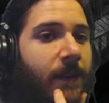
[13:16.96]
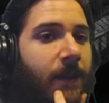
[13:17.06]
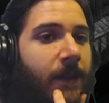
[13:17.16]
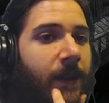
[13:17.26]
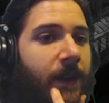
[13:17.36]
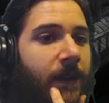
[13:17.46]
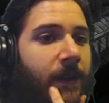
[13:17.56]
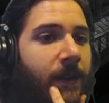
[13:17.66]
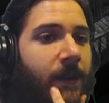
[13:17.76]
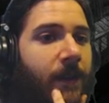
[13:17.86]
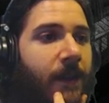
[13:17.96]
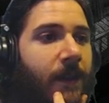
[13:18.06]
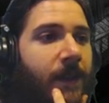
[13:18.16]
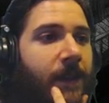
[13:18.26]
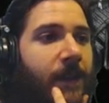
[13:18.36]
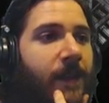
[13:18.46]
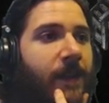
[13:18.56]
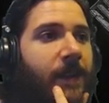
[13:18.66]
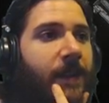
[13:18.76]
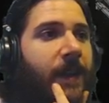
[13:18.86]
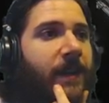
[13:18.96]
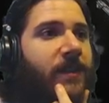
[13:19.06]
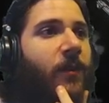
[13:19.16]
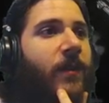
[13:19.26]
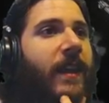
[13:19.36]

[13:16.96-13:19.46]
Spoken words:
Yeah. Yeah, so,